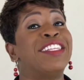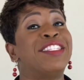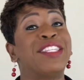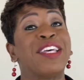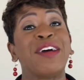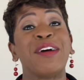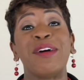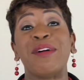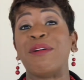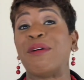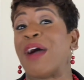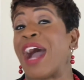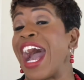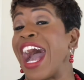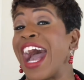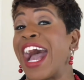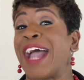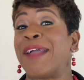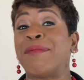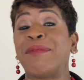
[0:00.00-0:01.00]
So
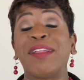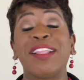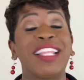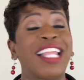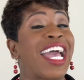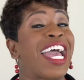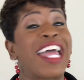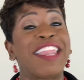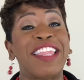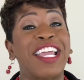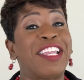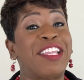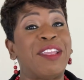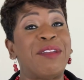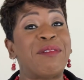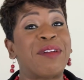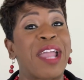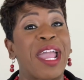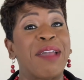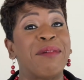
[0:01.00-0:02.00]
I'm glad that
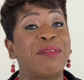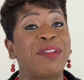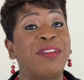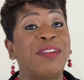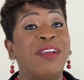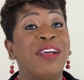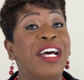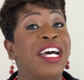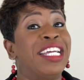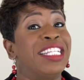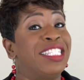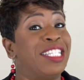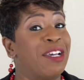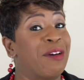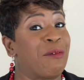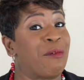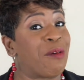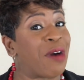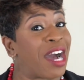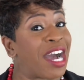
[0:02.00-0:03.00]
you were able
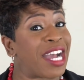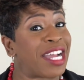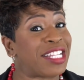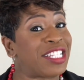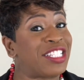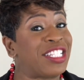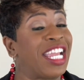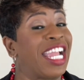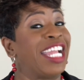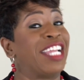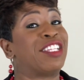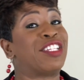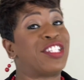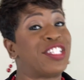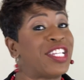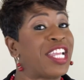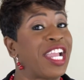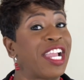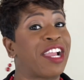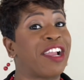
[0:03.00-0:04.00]
to watch and
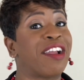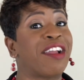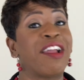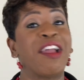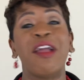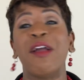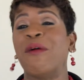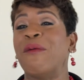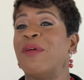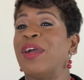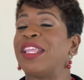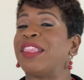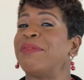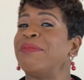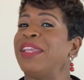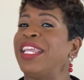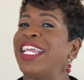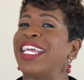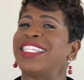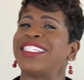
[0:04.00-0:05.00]
share with
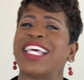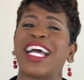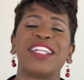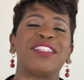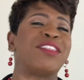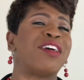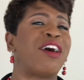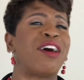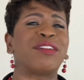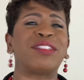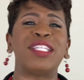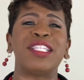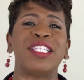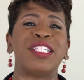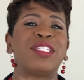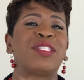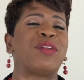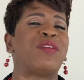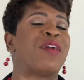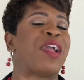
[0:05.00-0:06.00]
me as I talk to
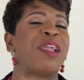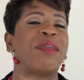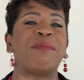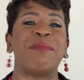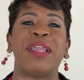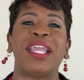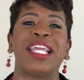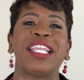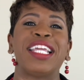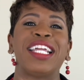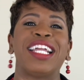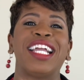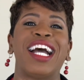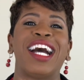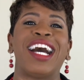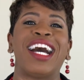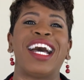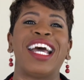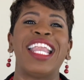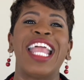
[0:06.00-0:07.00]
this great man of
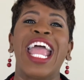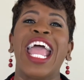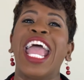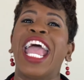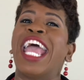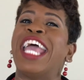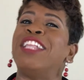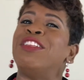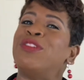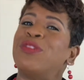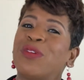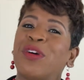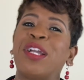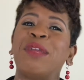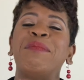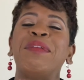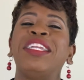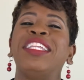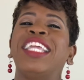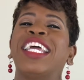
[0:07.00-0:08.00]
God. And
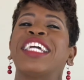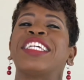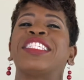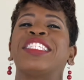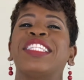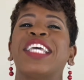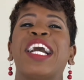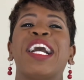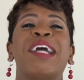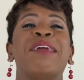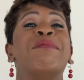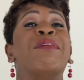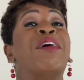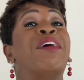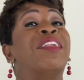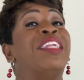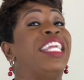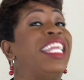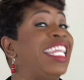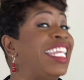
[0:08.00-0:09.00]
join me next time
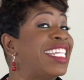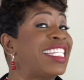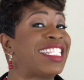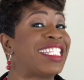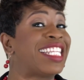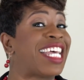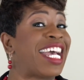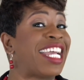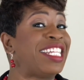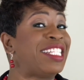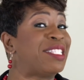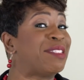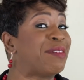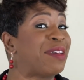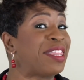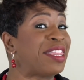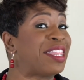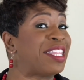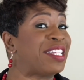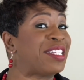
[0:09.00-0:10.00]
on Insights
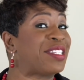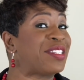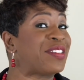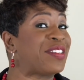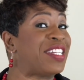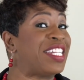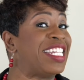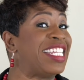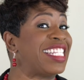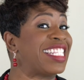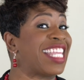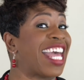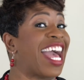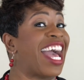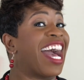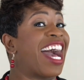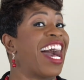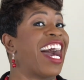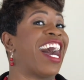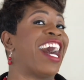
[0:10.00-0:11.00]
with Latrese.
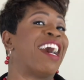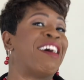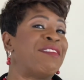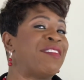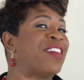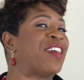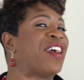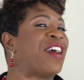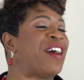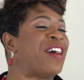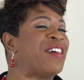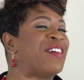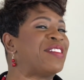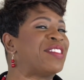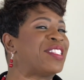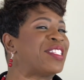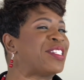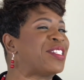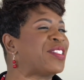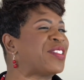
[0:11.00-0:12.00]
I'm your
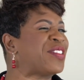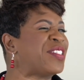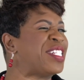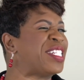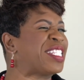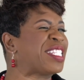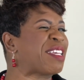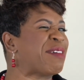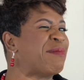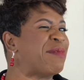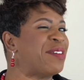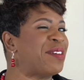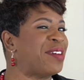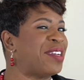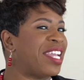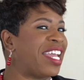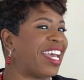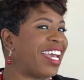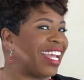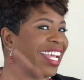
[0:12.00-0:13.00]
host, Latrese
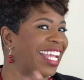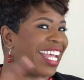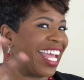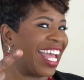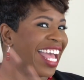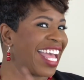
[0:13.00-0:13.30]
Kabuya.